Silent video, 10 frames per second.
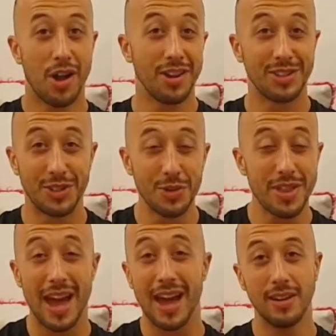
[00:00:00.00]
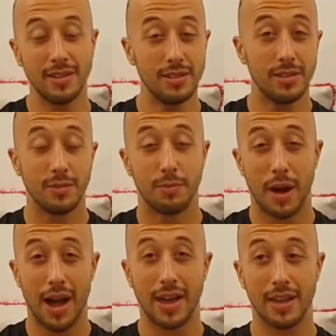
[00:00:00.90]
going to do that
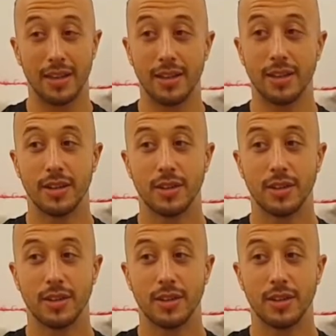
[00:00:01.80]
by